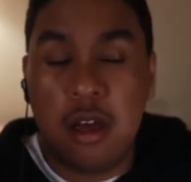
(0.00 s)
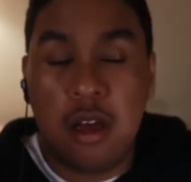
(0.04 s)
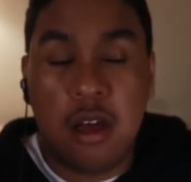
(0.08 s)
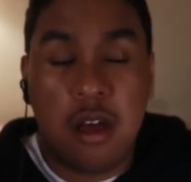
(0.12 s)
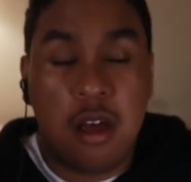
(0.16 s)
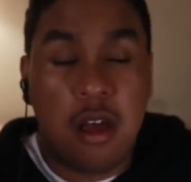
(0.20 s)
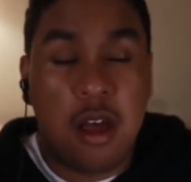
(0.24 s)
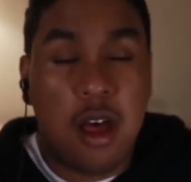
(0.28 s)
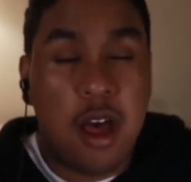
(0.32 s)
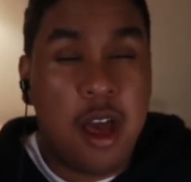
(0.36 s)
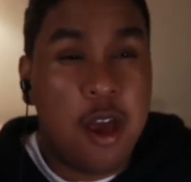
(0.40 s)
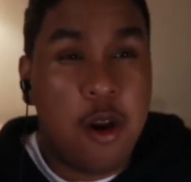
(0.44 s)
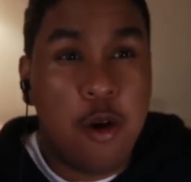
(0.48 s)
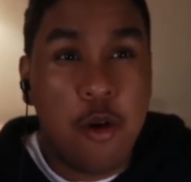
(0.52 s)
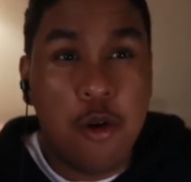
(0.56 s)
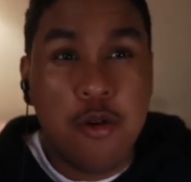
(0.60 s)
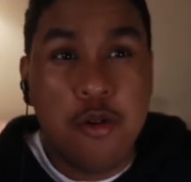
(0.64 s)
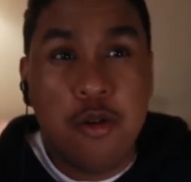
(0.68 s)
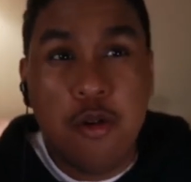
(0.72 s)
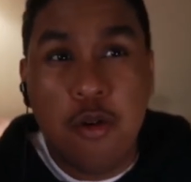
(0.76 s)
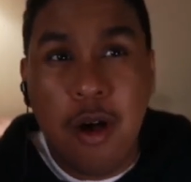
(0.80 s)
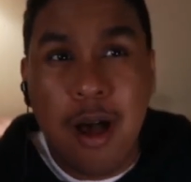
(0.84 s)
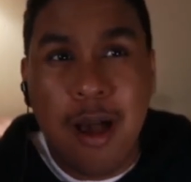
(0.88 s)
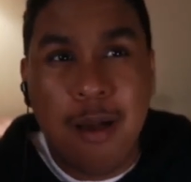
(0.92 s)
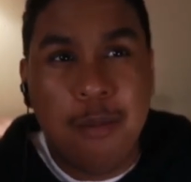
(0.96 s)
I don't
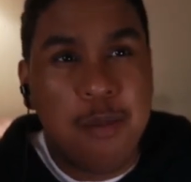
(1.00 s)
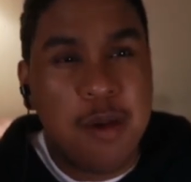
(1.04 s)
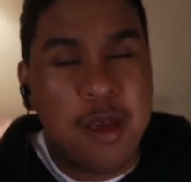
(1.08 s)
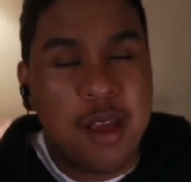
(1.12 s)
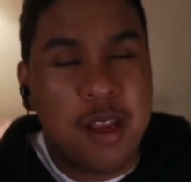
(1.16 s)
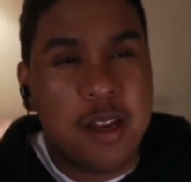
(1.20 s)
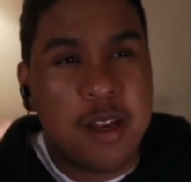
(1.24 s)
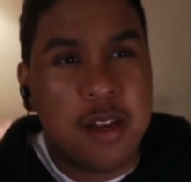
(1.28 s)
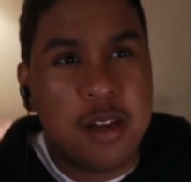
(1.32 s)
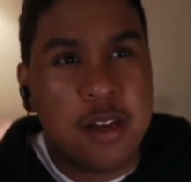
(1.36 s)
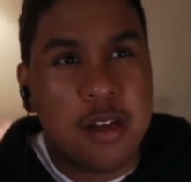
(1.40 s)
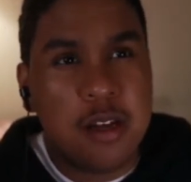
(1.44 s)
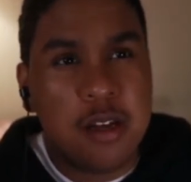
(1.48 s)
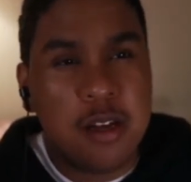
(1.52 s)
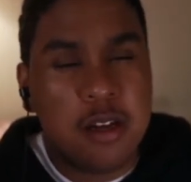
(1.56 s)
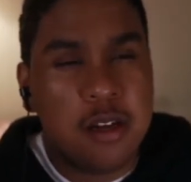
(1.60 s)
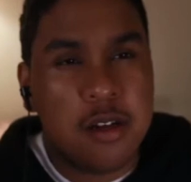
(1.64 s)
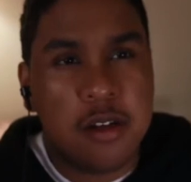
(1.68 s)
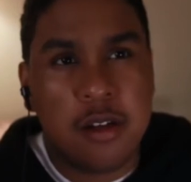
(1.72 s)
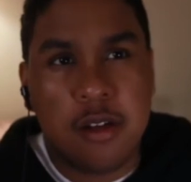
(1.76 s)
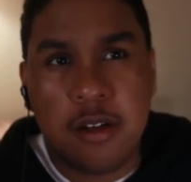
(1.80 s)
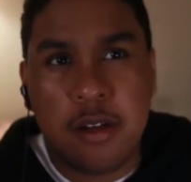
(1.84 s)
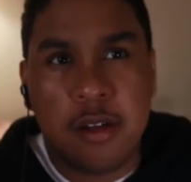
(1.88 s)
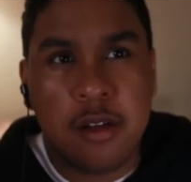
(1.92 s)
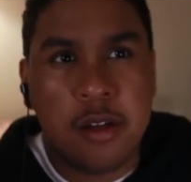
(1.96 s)
know. I mean,
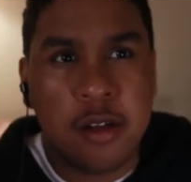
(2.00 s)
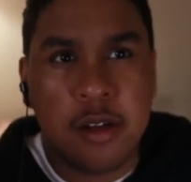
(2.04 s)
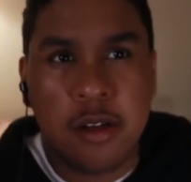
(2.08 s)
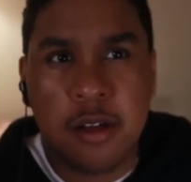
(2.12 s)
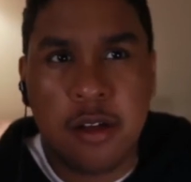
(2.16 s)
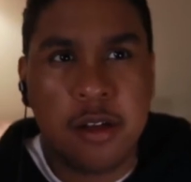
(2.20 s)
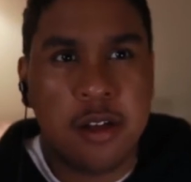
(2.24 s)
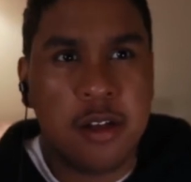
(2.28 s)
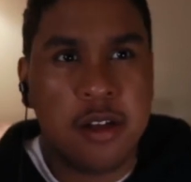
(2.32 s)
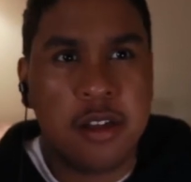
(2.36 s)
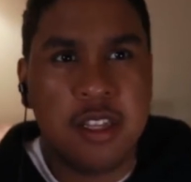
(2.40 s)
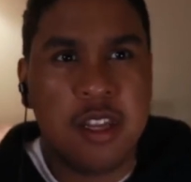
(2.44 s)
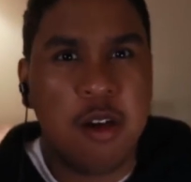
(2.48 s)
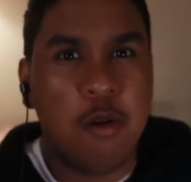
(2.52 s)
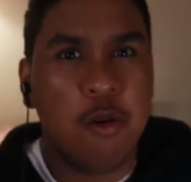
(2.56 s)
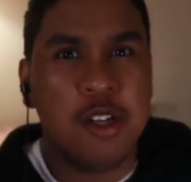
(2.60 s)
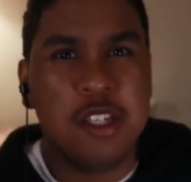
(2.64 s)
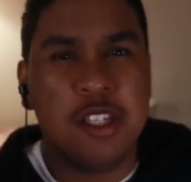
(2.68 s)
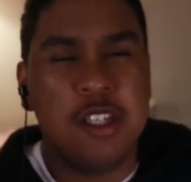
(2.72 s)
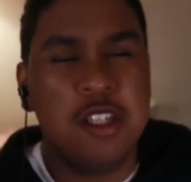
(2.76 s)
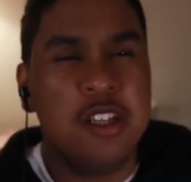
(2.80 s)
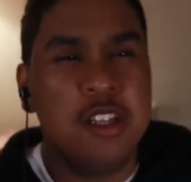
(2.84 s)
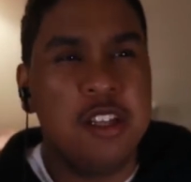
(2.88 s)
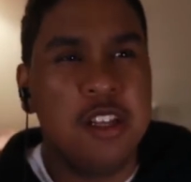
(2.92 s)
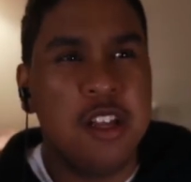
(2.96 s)
there was
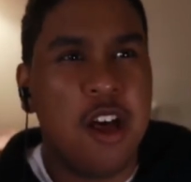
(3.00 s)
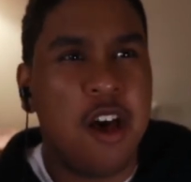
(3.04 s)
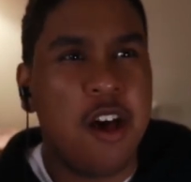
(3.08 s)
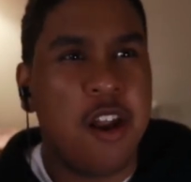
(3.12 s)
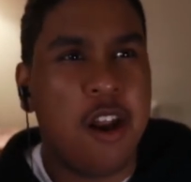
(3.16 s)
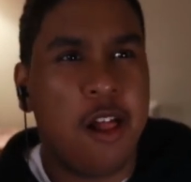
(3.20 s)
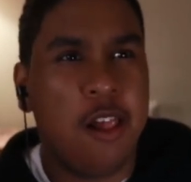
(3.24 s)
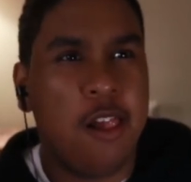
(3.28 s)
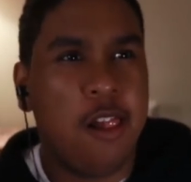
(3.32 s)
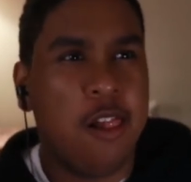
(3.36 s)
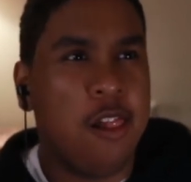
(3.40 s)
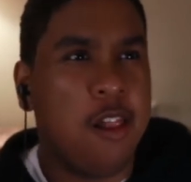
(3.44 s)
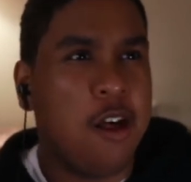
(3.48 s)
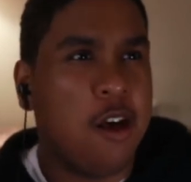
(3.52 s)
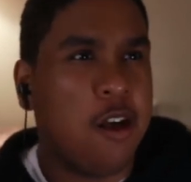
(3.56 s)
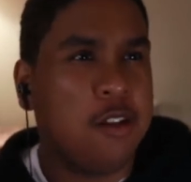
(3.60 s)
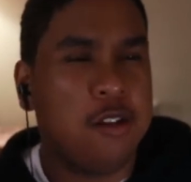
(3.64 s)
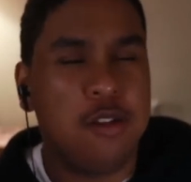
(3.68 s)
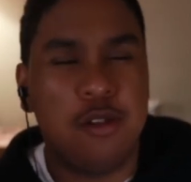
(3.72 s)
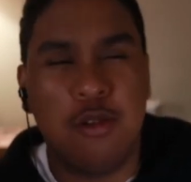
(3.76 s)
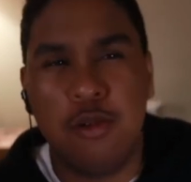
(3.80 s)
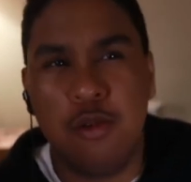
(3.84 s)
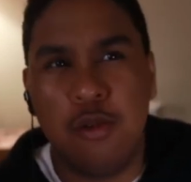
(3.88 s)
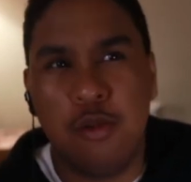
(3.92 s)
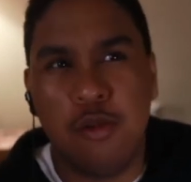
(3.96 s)
not a lot
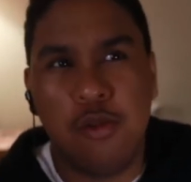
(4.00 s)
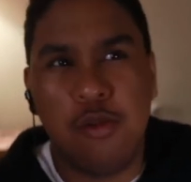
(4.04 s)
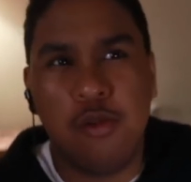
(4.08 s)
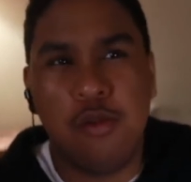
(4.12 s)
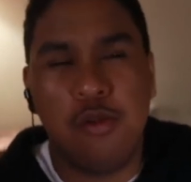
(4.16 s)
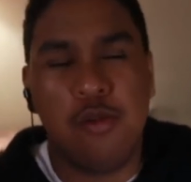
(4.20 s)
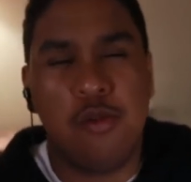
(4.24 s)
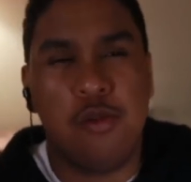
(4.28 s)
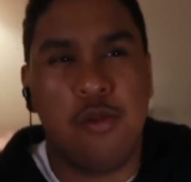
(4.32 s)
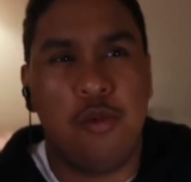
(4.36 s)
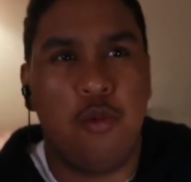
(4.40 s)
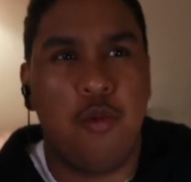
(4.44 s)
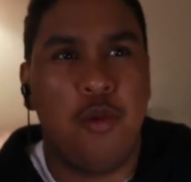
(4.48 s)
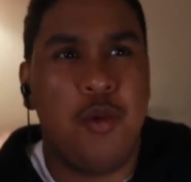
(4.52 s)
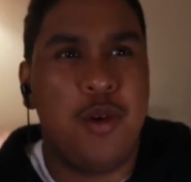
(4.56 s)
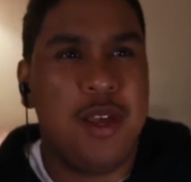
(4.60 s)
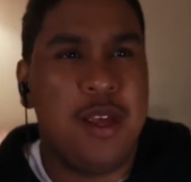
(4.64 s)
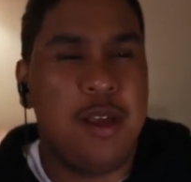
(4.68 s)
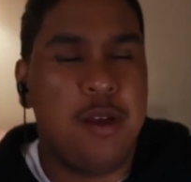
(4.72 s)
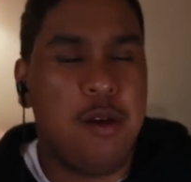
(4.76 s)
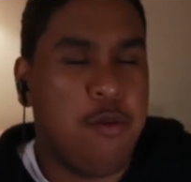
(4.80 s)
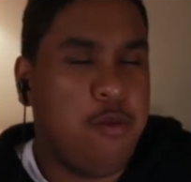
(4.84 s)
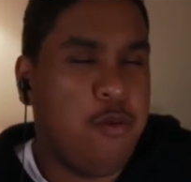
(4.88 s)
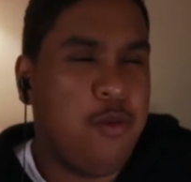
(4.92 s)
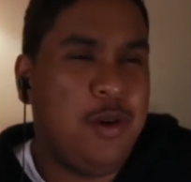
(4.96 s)
to
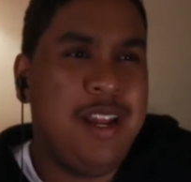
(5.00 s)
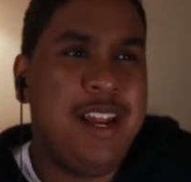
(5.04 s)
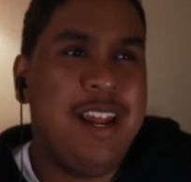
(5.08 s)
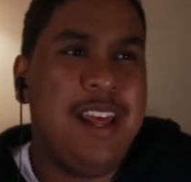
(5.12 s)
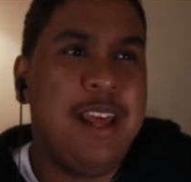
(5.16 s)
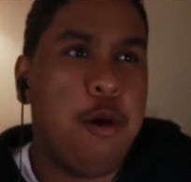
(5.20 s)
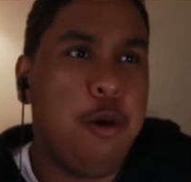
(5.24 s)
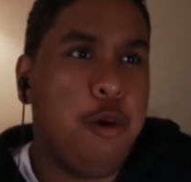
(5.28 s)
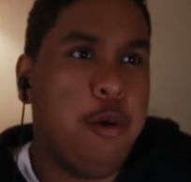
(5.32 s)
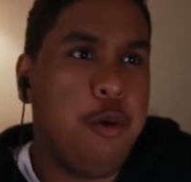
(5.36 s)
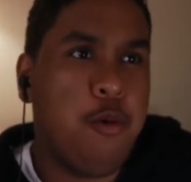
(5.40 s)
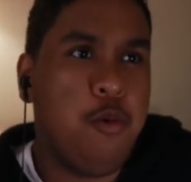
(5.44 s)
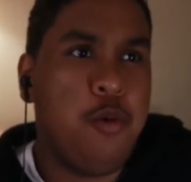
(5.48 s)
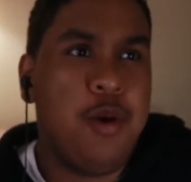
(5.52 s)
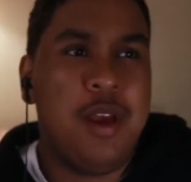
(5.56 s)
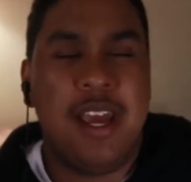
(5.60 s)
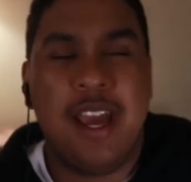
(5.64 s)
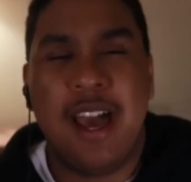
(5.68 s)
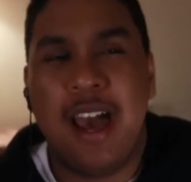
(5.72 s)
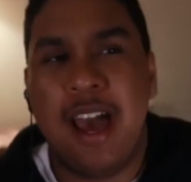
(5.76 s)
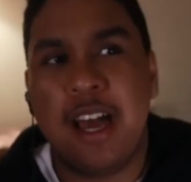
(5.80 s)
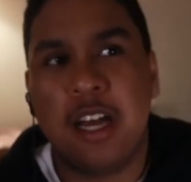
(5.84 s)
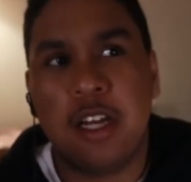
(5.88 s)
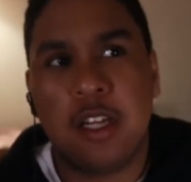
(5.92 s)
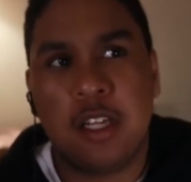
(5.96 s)
really
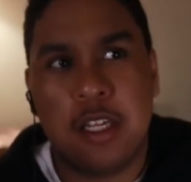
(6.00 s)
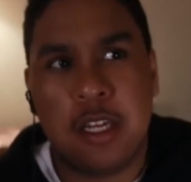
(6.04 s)
react.